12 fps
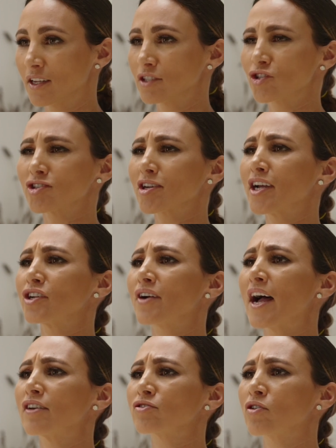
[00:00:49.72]
Just look at your
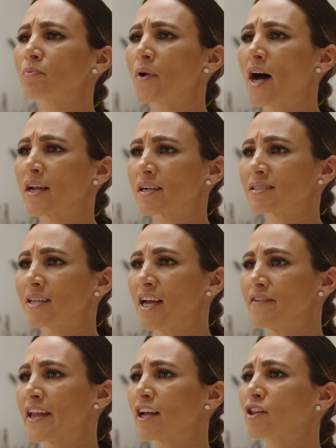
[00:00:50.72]
household products.
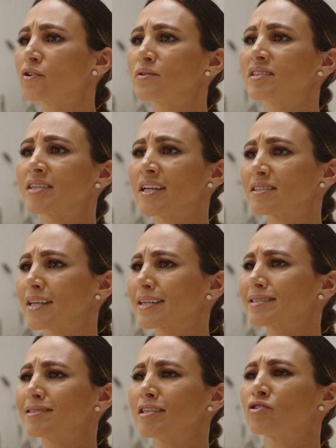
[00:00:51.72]
They include scents like
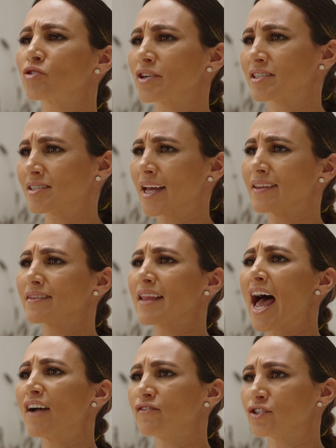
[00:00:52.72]
citrus and
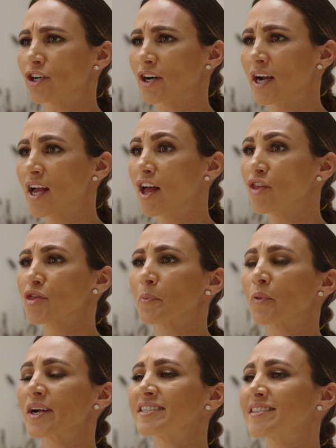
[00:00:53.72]
lavender. The
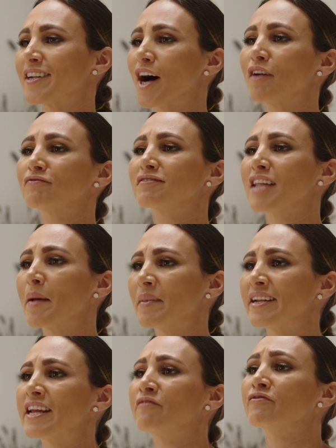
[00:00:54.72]
bright scent of
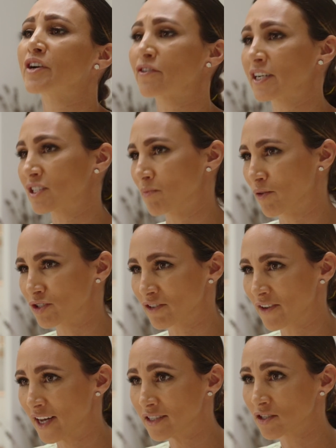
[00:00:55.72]
lemon invigorates most
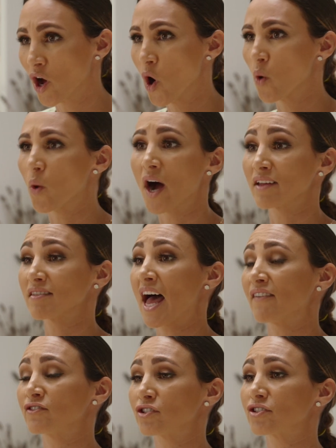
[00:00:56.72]
of us, while
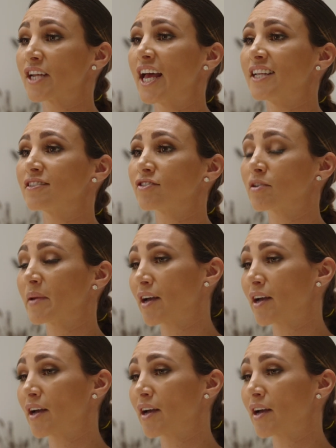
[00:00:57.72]
lavender tends to be